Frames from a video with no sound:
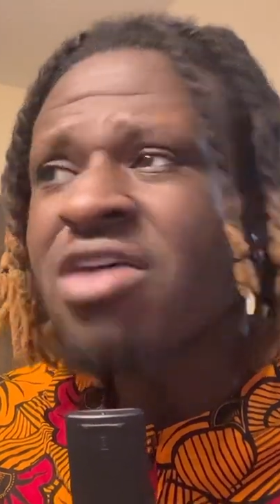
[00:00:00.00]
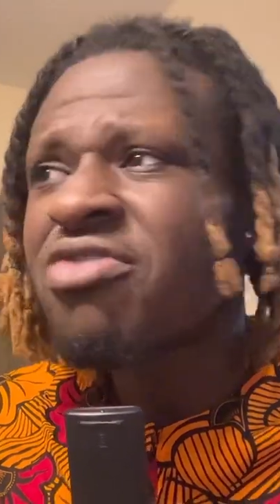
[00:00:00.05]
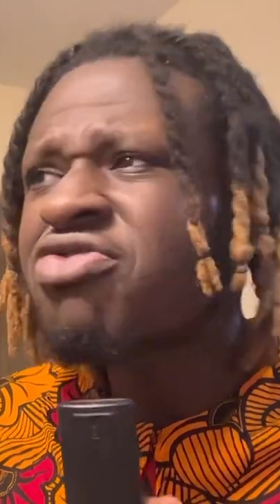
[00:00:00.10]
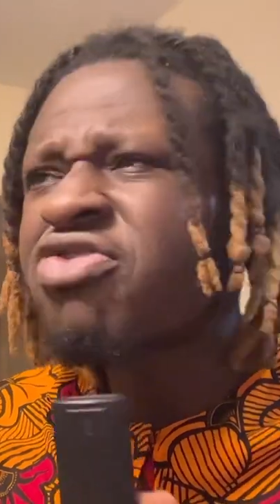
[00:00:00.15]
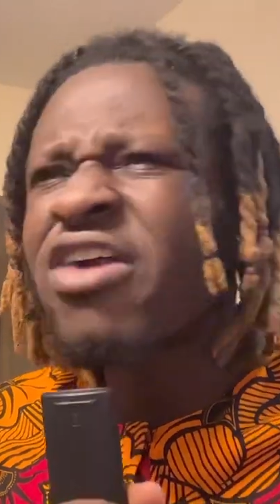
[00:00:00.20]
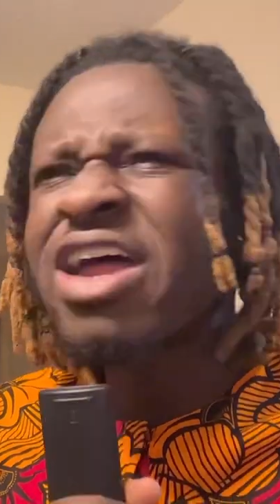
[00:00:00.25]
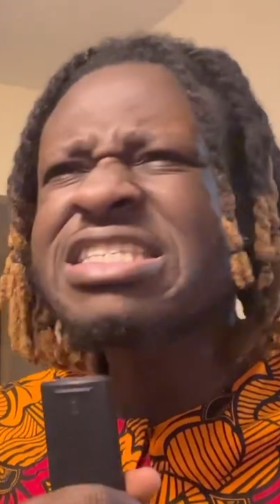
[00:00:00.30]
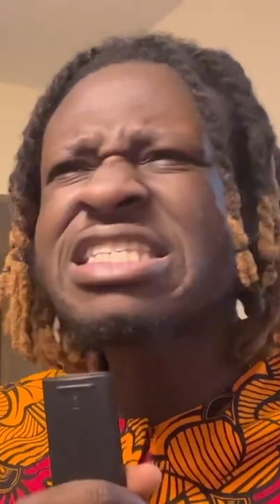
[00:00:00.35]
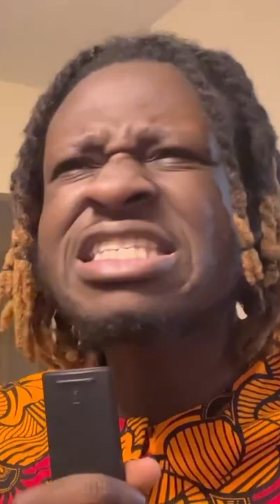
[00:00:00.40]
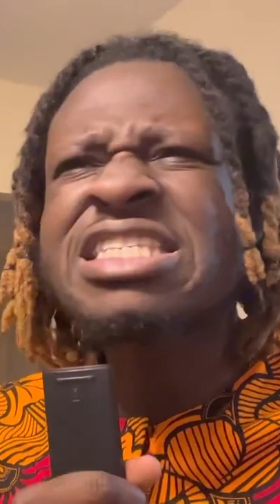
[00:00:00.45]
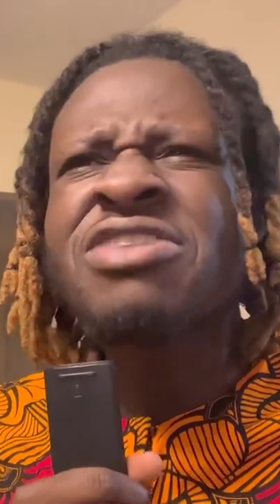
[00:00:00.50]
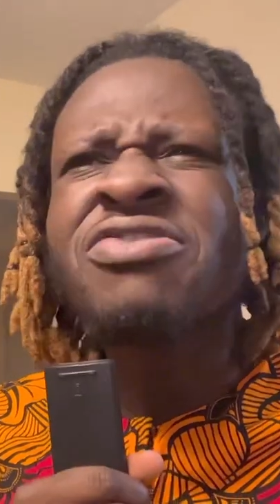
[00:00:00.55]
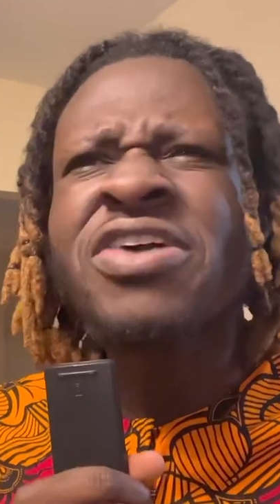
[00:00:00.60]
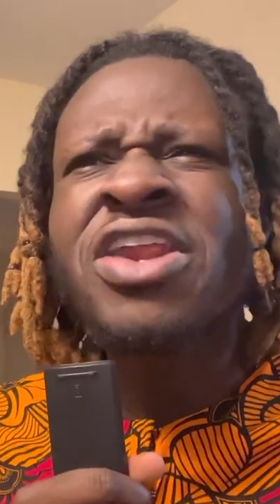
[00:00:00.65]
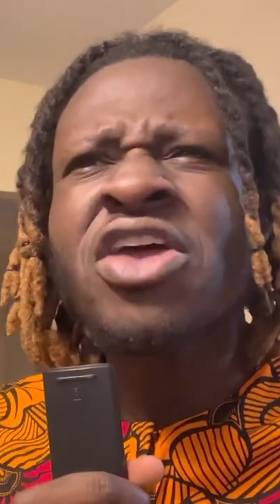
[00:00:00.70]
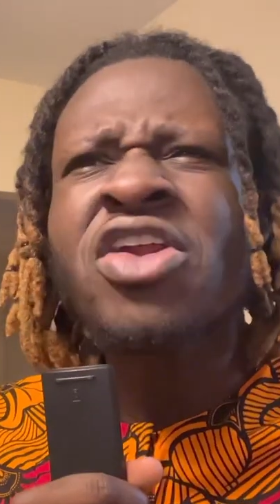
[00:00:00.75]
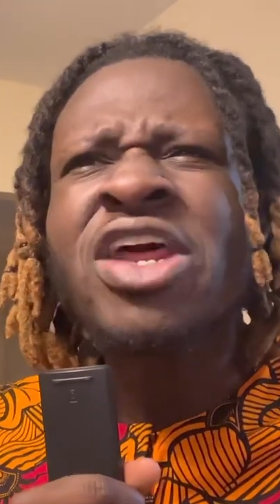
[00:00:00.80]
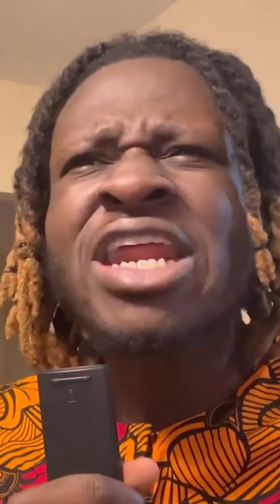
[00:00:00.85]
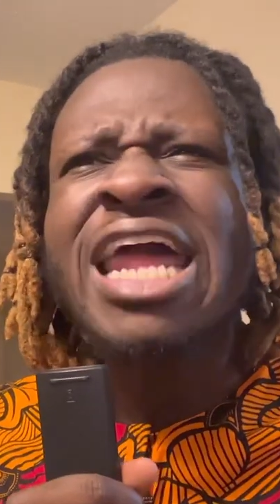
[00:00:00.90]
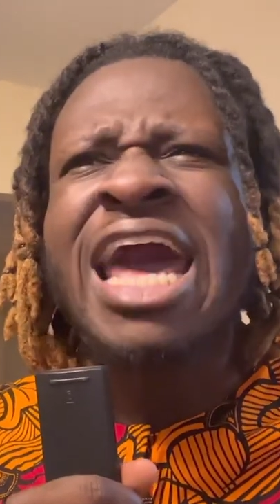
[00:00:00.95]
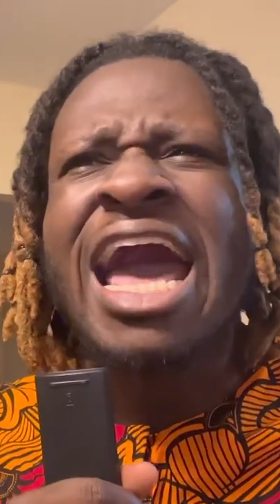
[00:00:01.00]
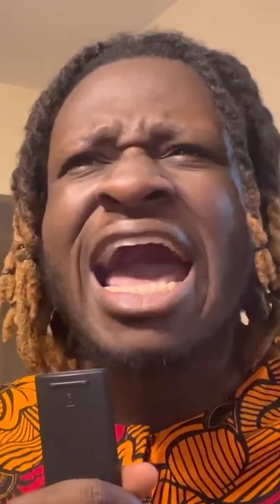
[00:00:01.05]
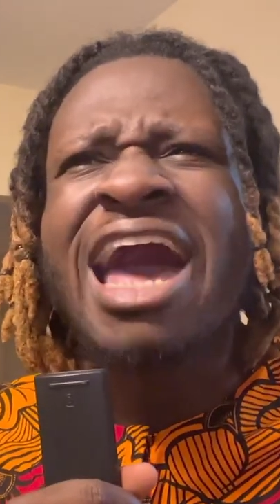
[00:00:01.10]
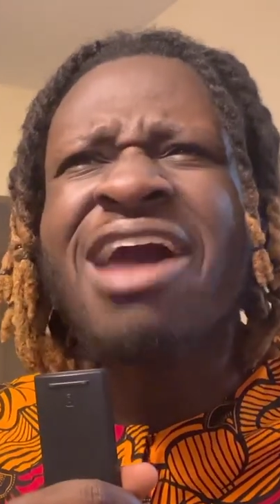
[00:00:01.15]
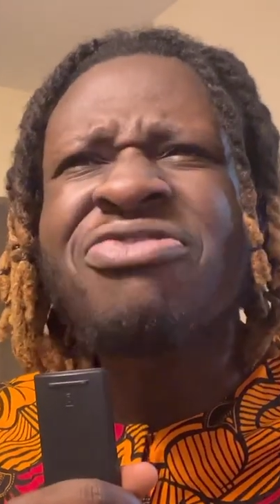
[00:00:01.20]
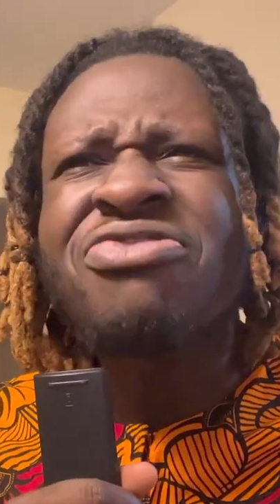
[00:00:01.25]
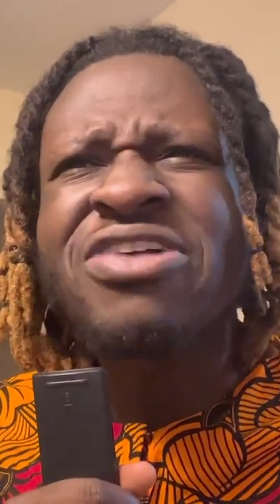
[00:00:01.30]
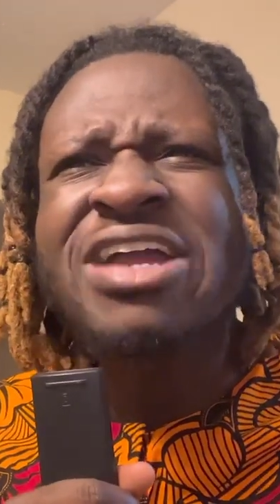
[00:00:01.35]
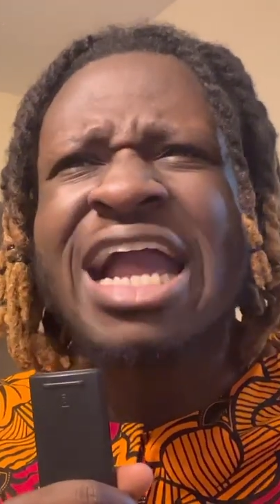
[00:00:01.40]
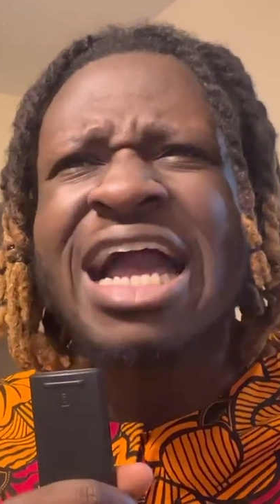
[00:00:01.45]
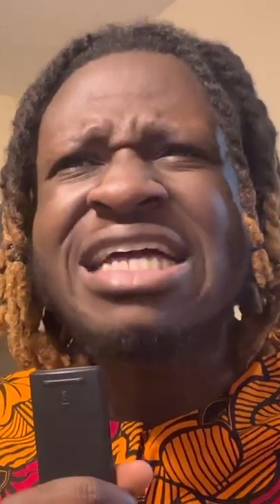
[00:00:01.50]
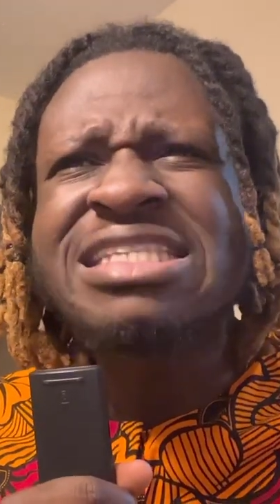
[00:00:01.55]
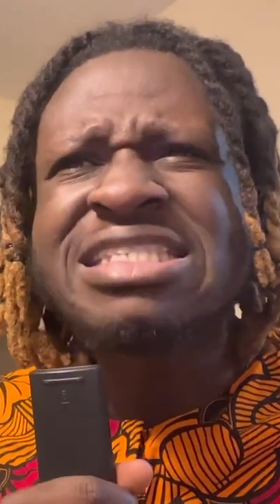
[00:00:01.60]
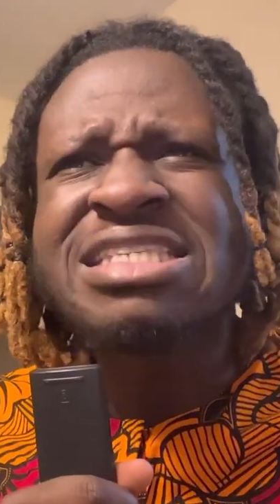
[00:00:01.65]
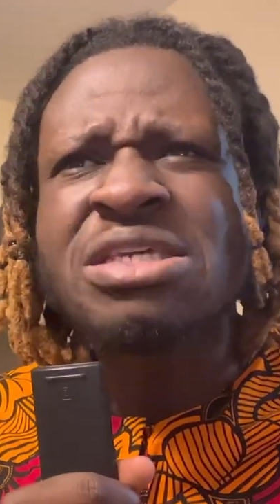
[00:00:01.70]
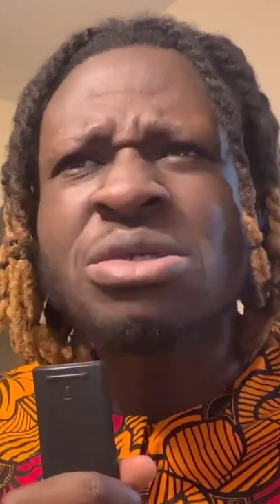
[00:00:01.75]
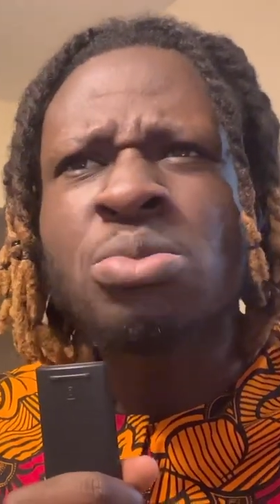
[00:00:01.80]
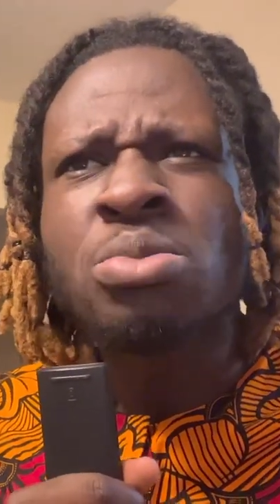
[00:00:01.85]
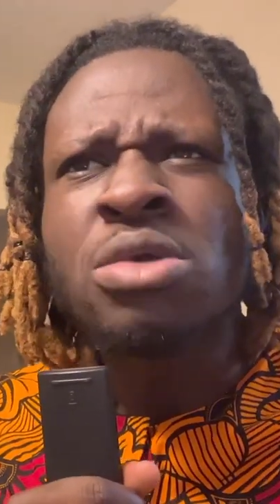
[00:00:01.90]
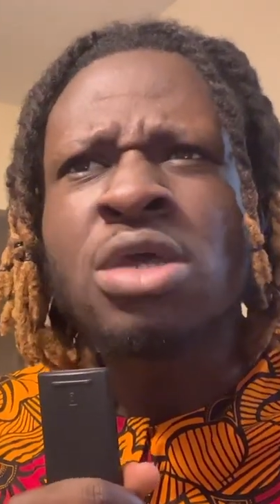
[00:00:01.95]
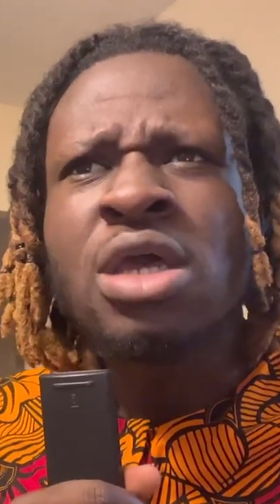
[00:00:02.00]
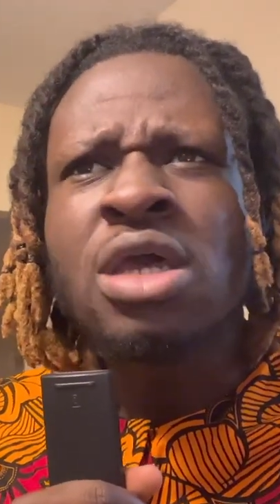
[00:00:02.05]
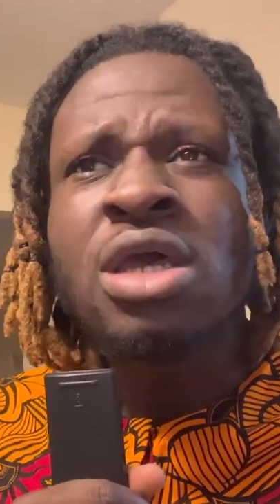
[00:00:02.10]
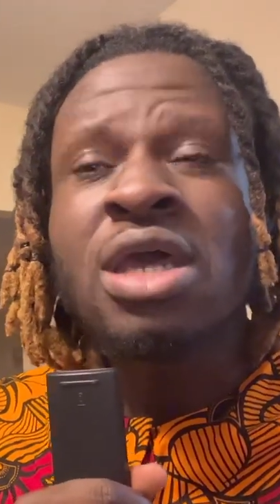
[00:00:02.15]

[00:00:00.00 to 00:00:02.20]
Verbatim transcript: France is even another African team.